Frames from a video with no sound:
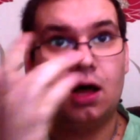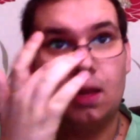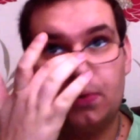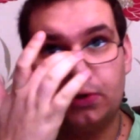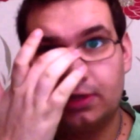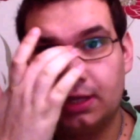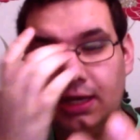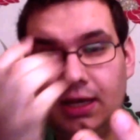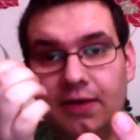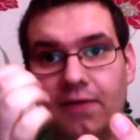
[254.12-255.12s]
I put
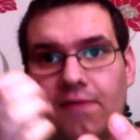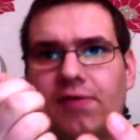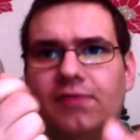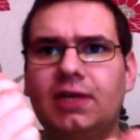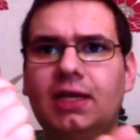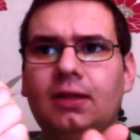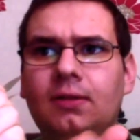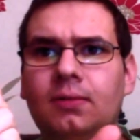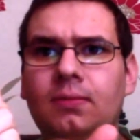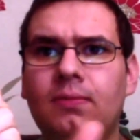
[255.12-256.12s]
the
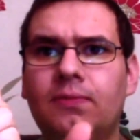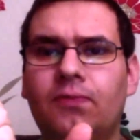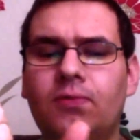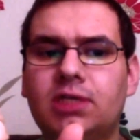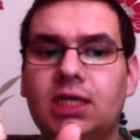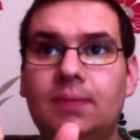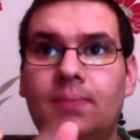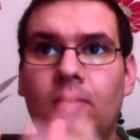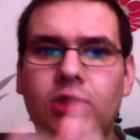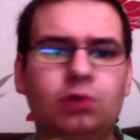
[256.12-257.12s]
1540
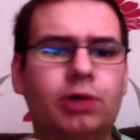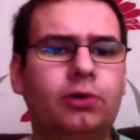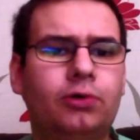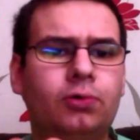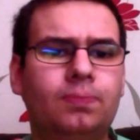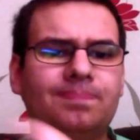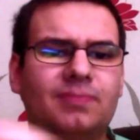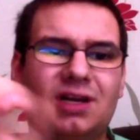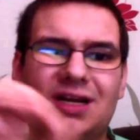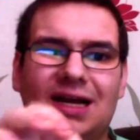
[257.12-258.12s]
multi-grade oil.
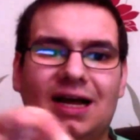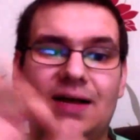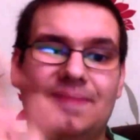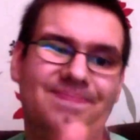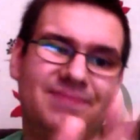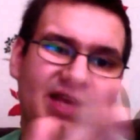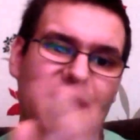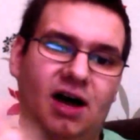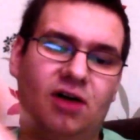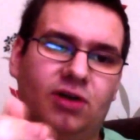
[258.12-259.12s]
I
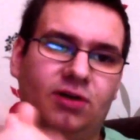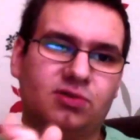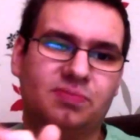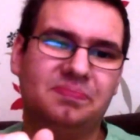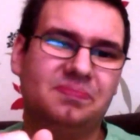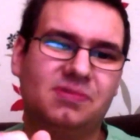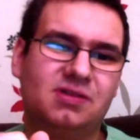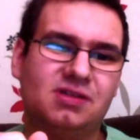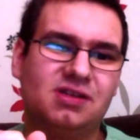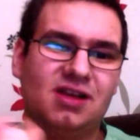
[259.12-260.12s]
was
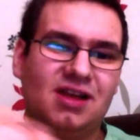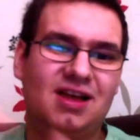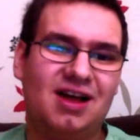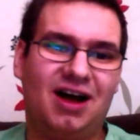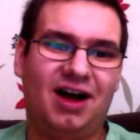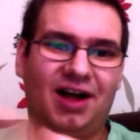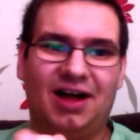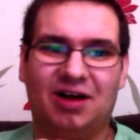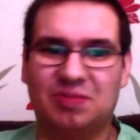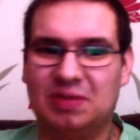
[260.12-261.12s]

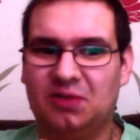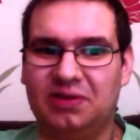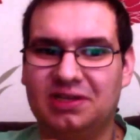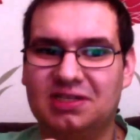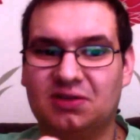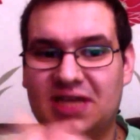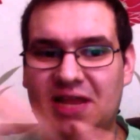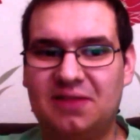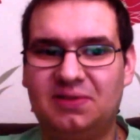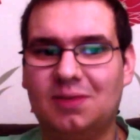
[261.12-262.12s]
a bit novice. So
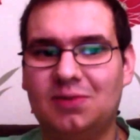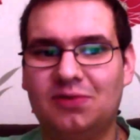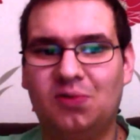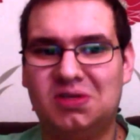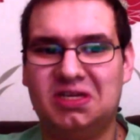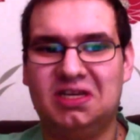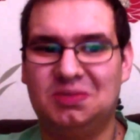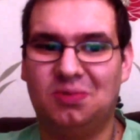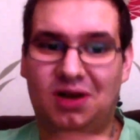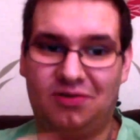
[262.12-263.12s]
10W40 is
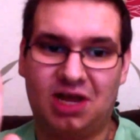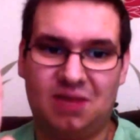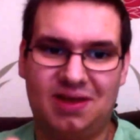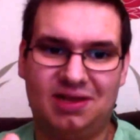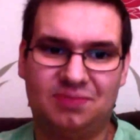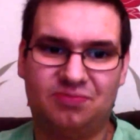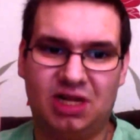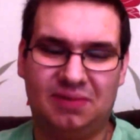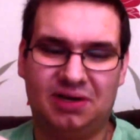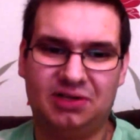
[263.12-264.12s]
what I'd recommend pretty
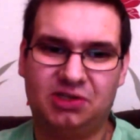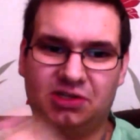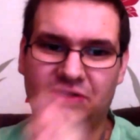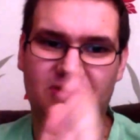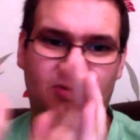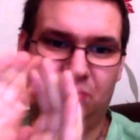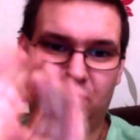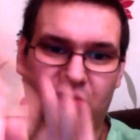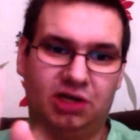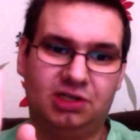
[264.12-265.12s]
much on all
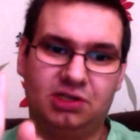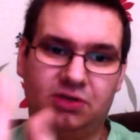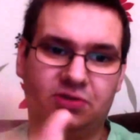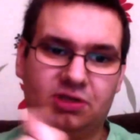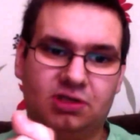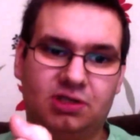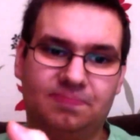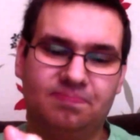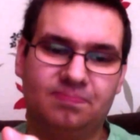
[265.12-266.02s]
Chinese scooters.